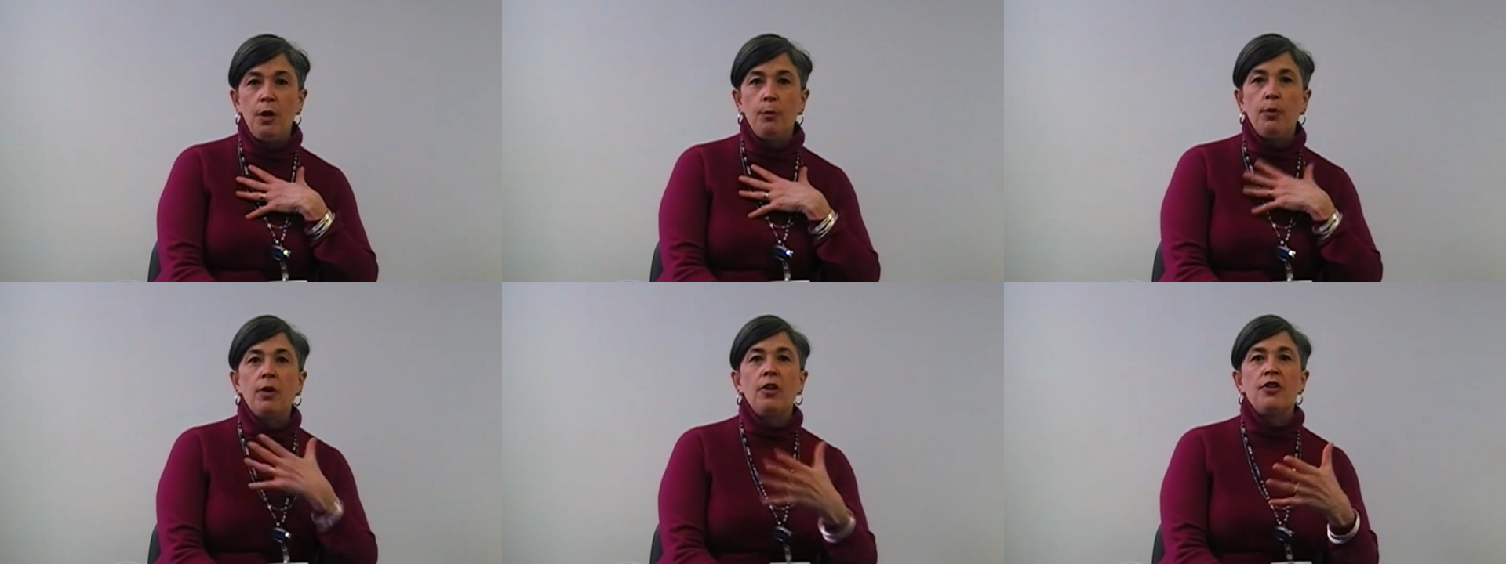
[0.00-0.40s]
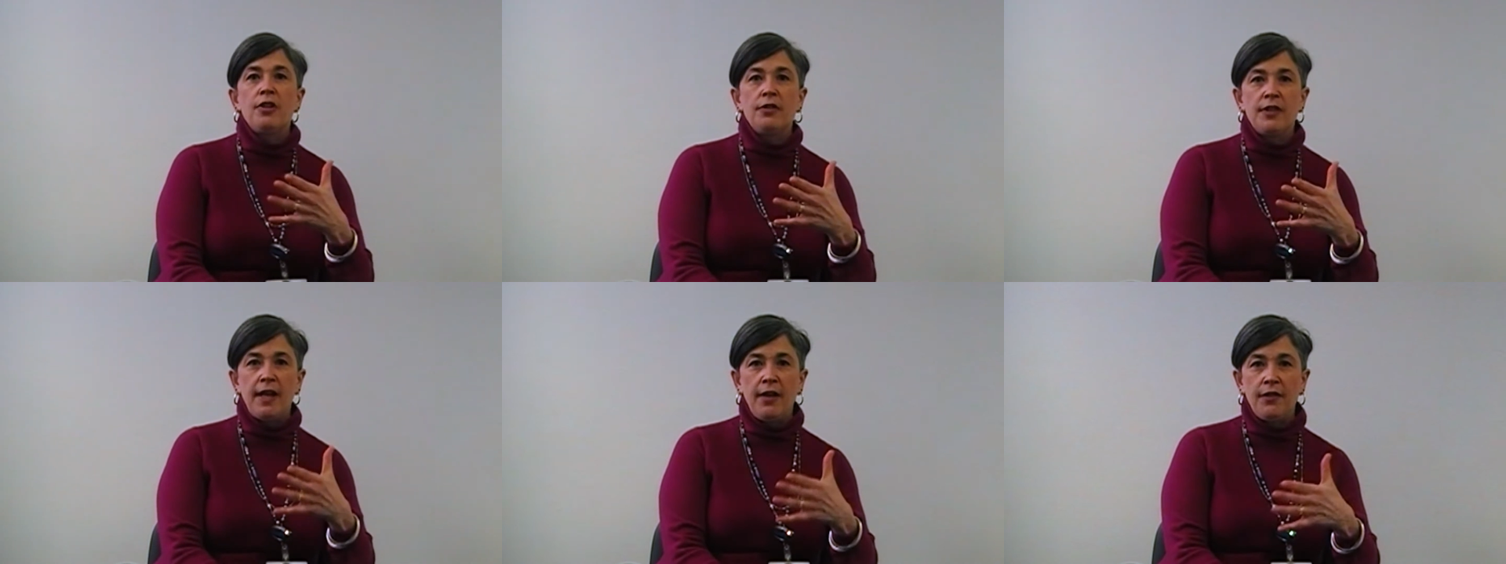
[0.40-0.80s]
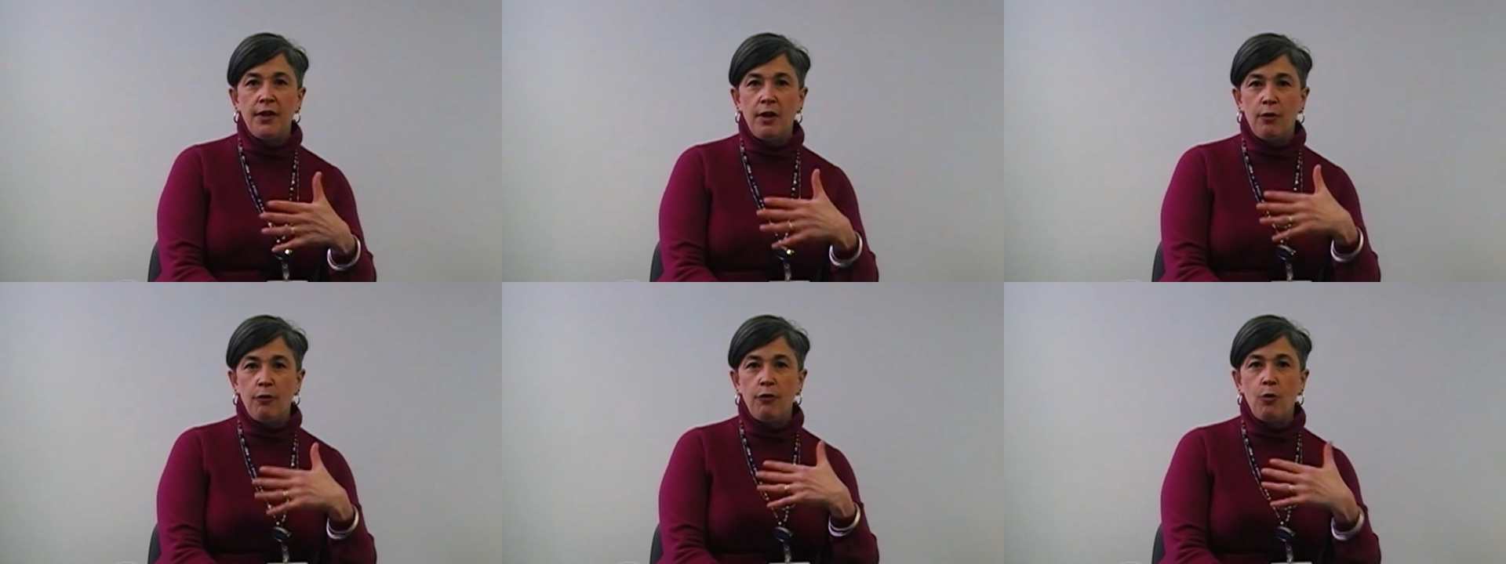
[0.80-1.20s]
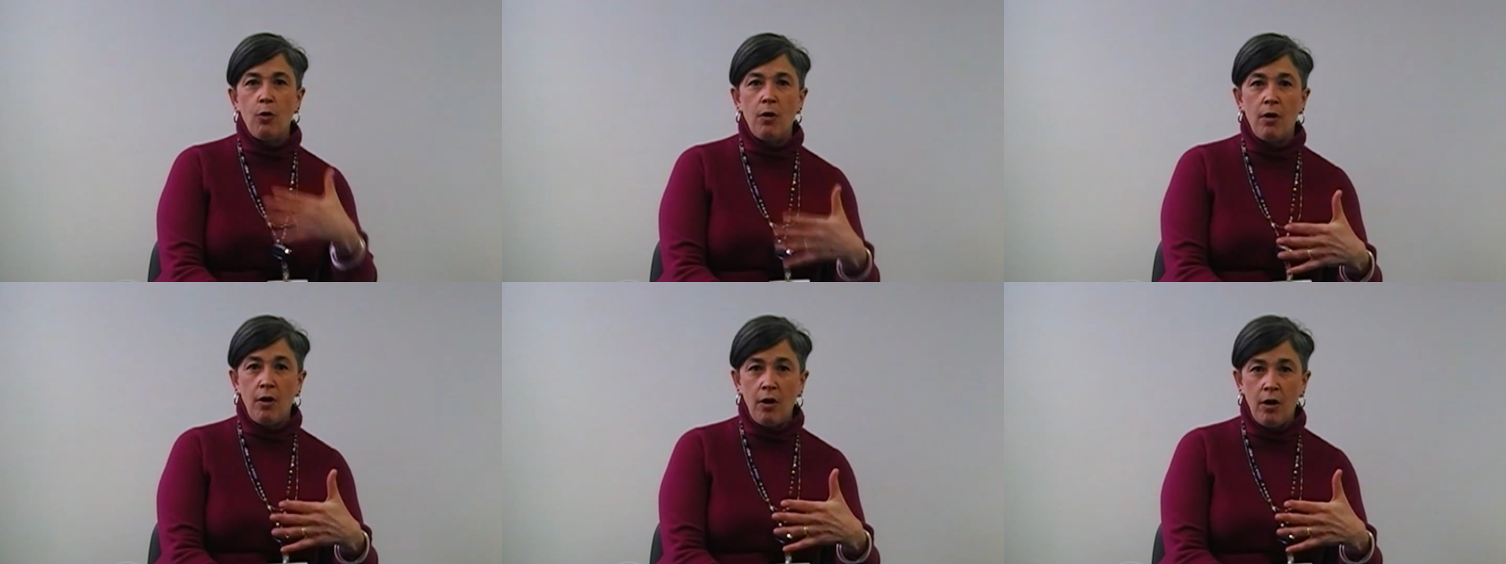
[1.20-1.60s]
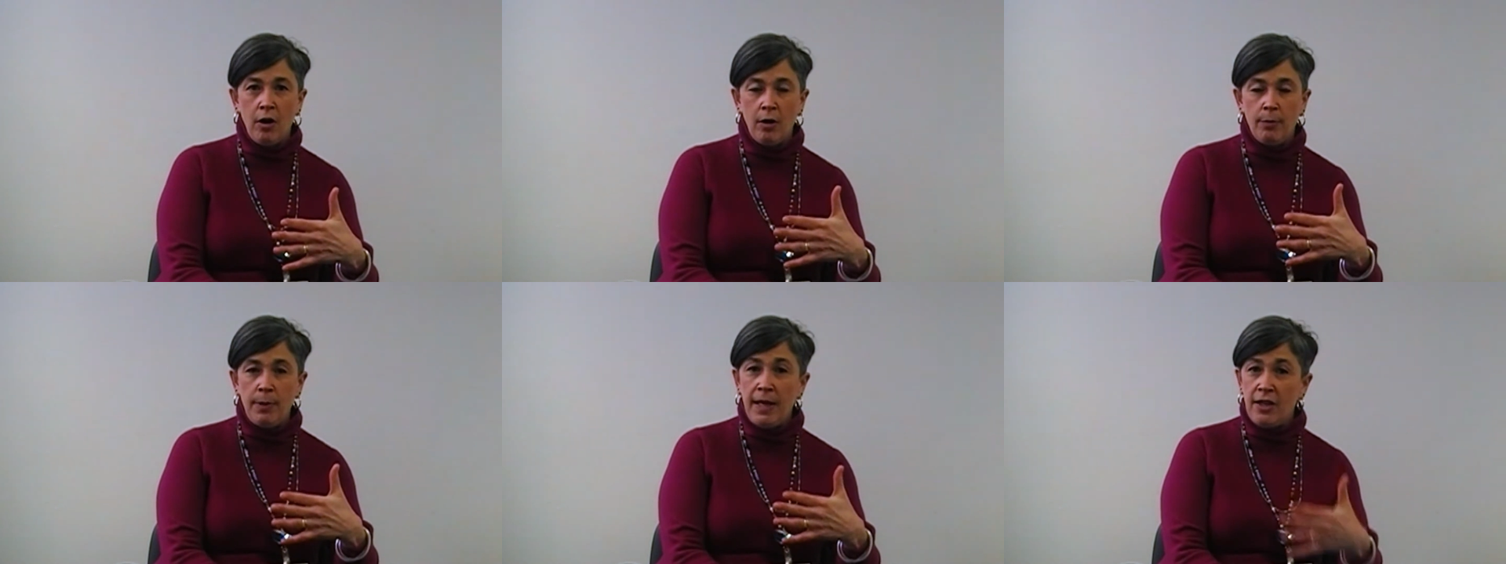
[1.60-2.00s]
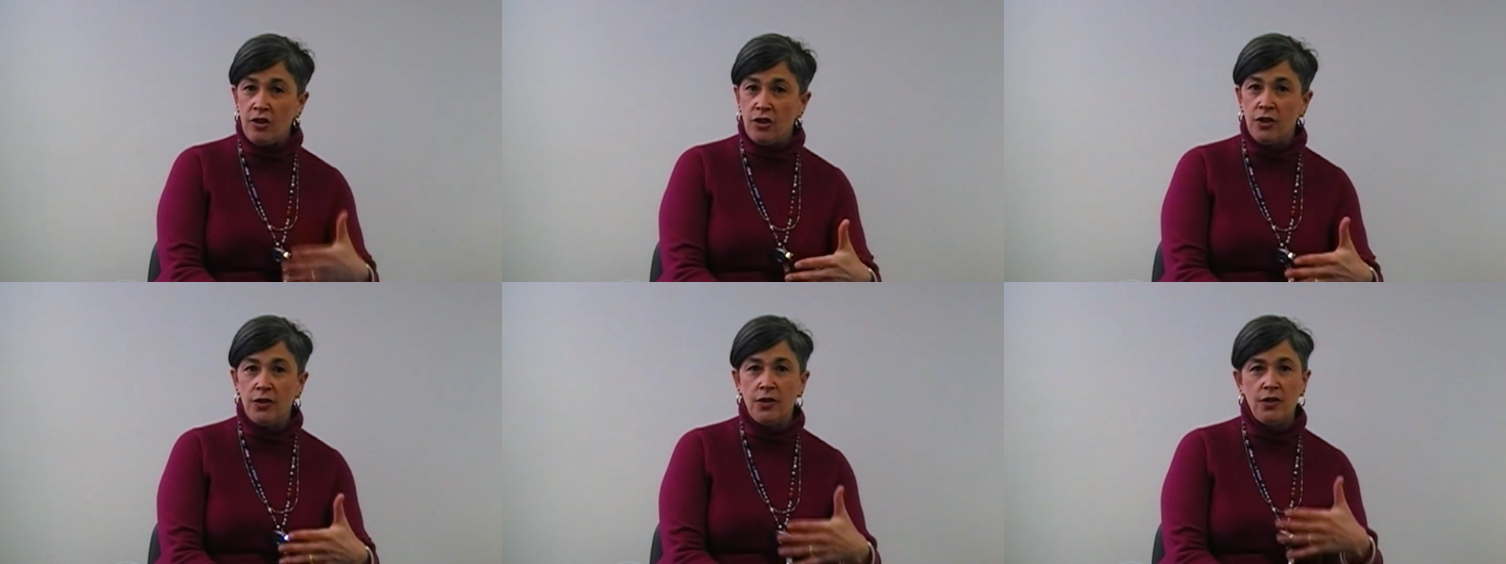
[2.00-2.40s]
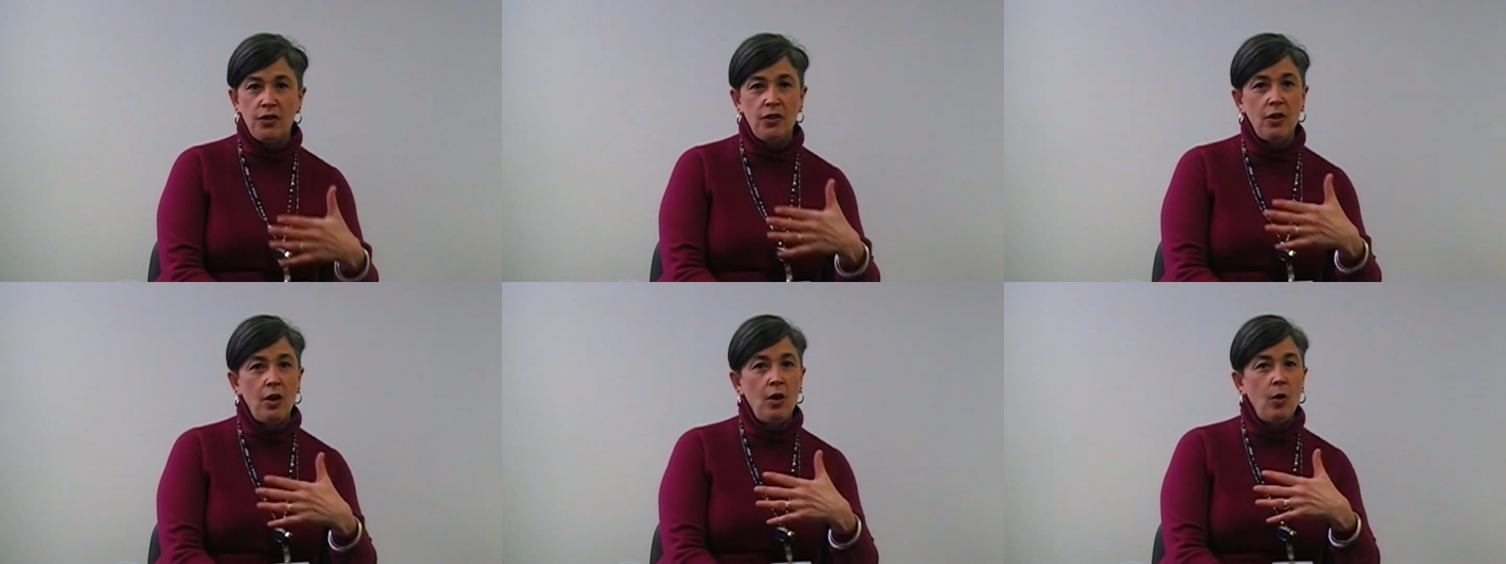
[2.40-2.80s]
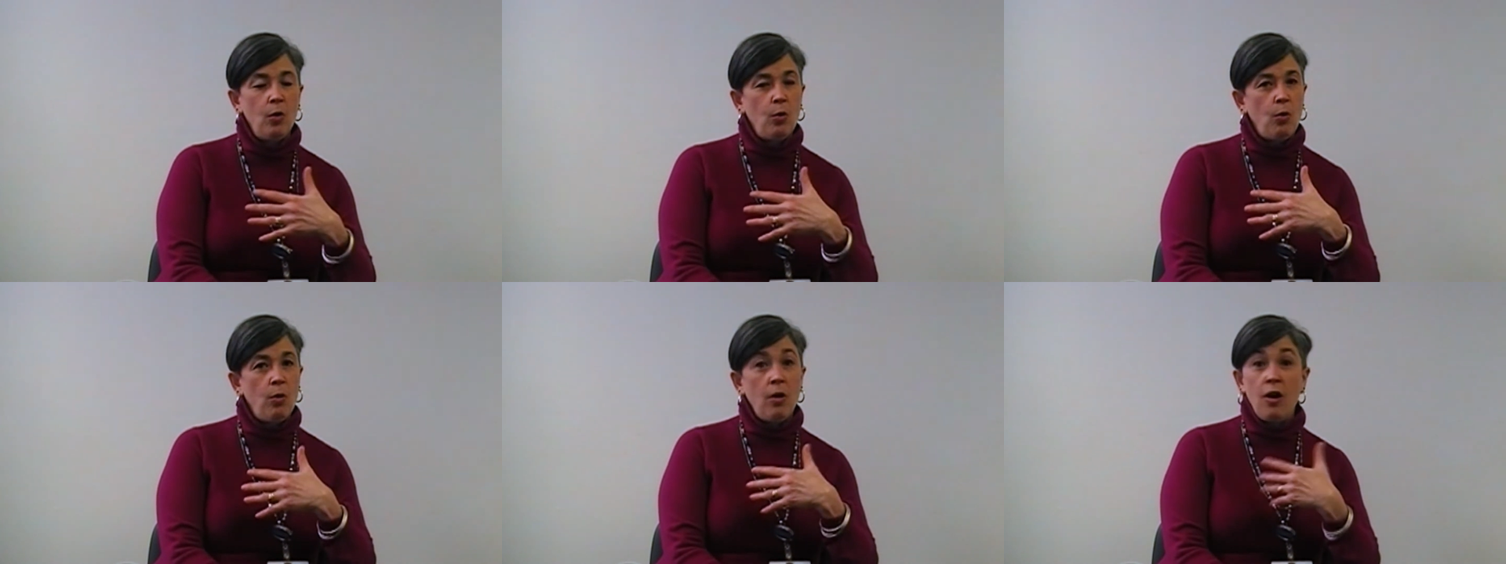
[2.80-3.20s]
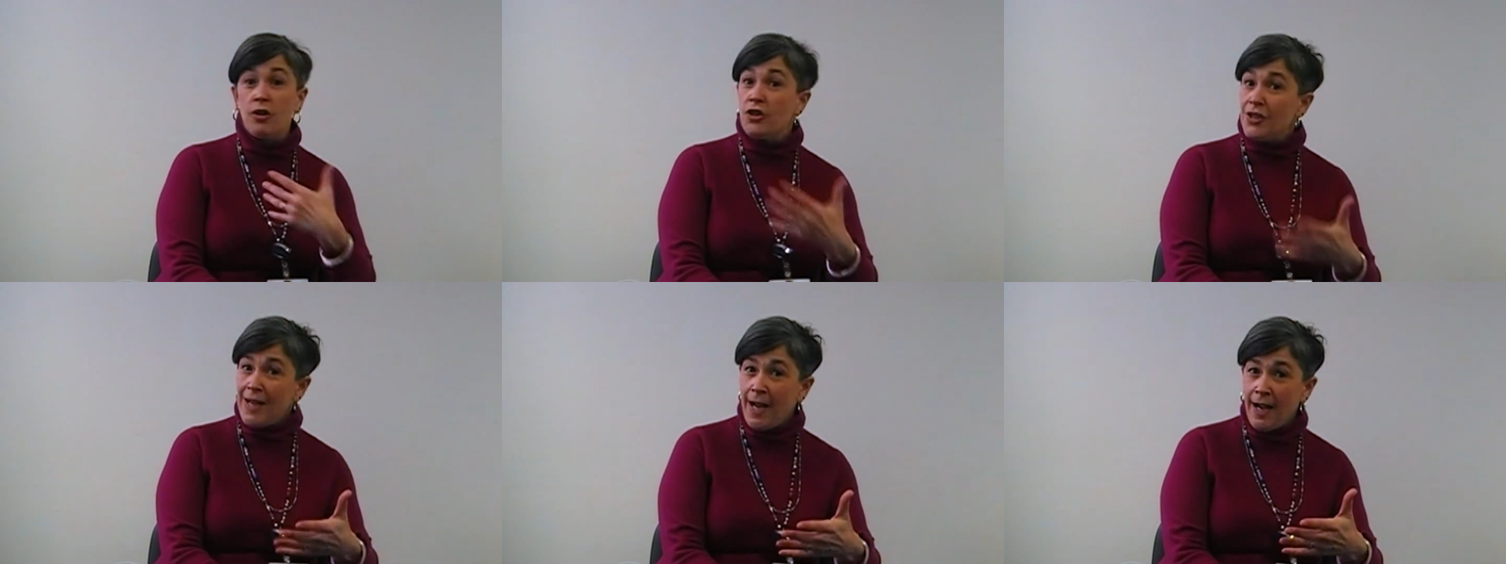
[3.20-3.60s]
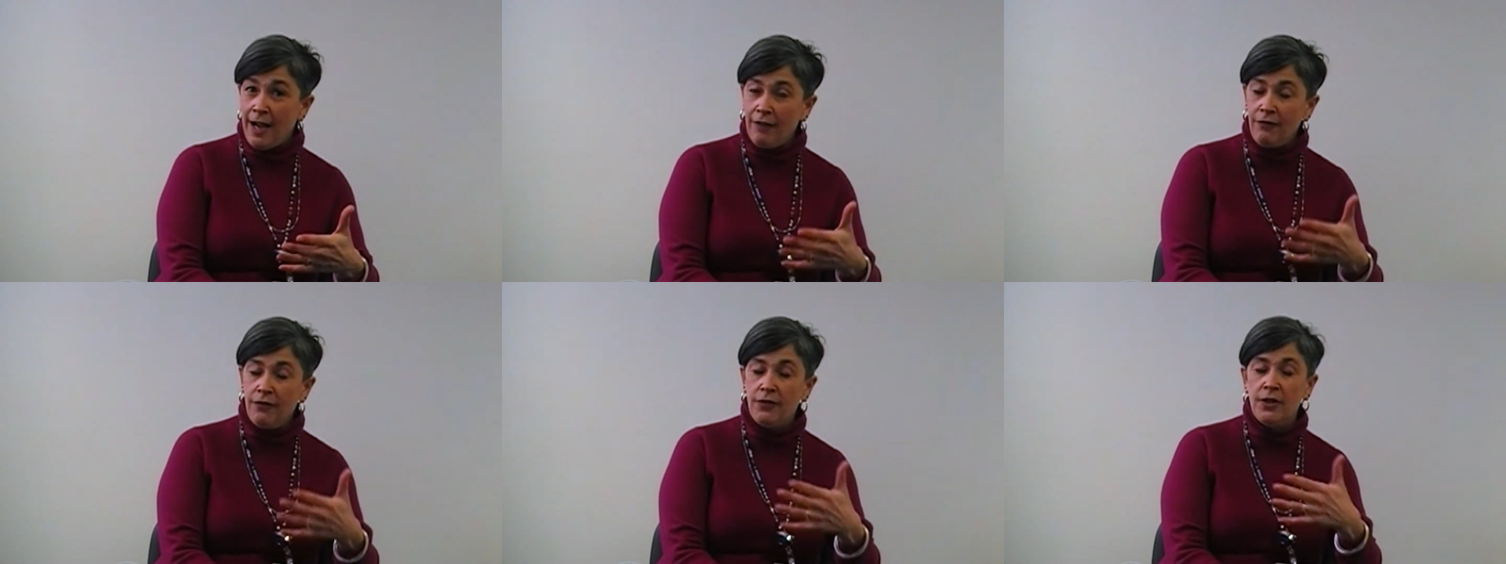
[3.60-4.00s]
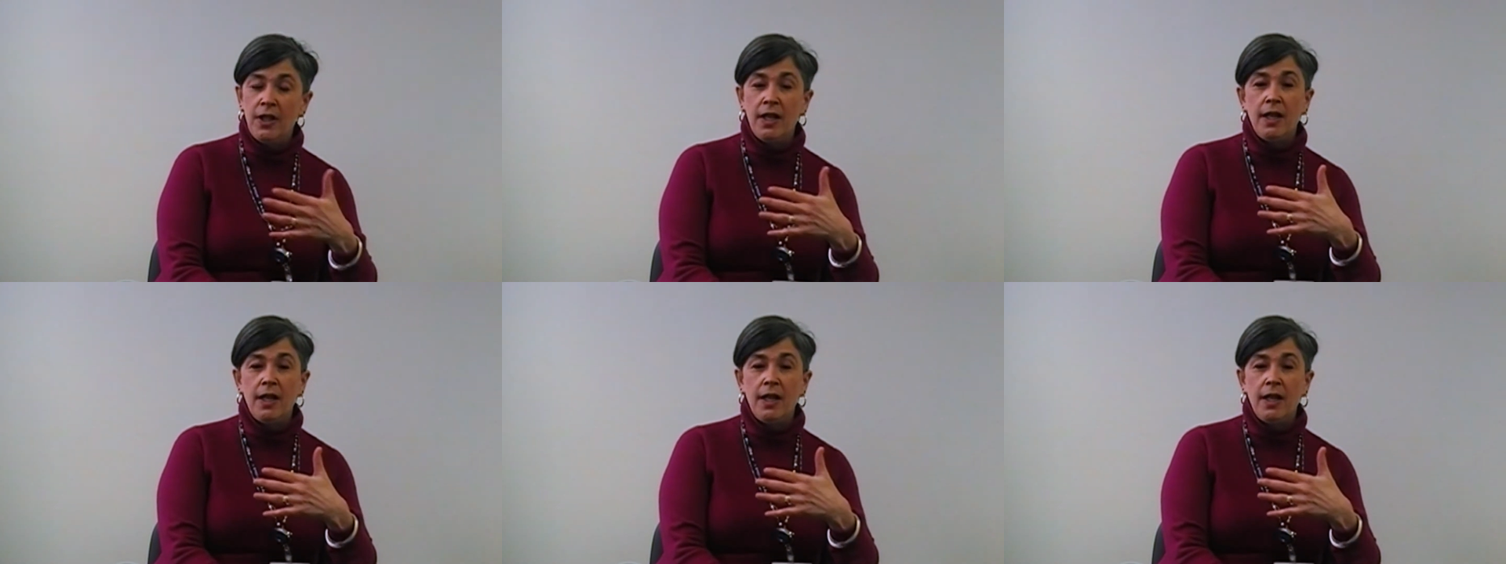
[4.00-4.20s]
put ourselves out there for our patients or our staff,